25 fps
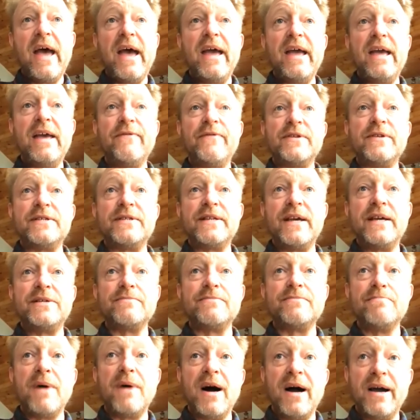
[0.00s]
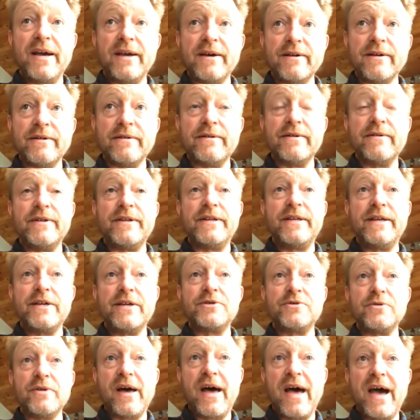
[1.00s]
If it stays mild, the
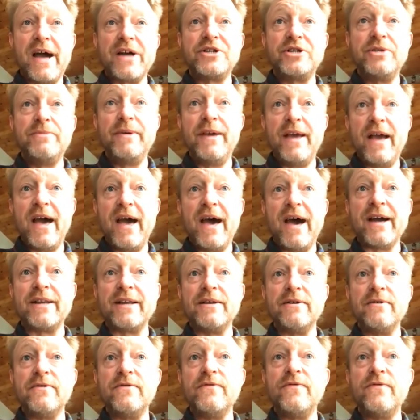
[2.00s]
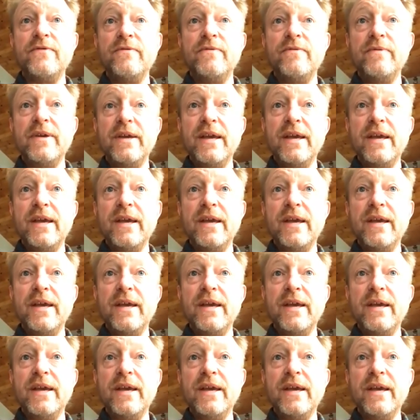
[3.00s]
ticks will actually be active